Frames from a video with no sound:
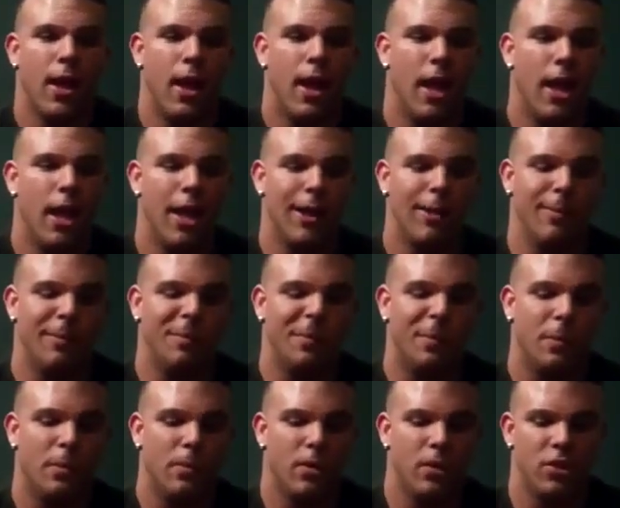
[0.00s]

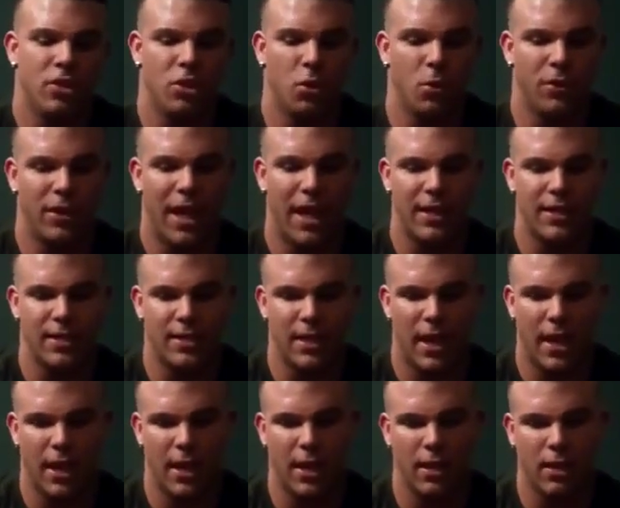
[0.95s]
So with that
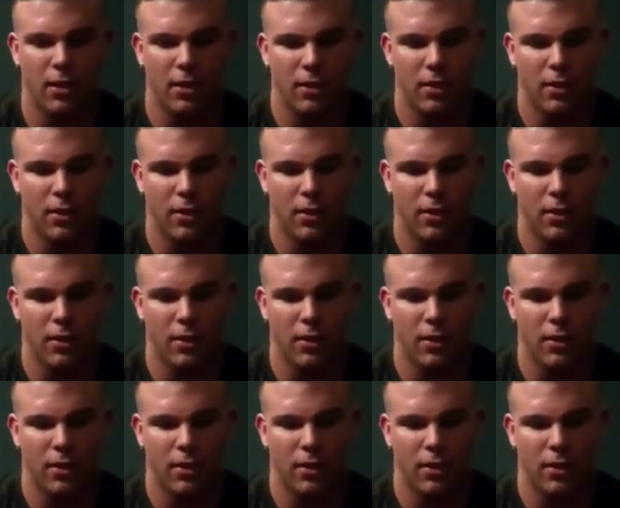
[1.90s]
said,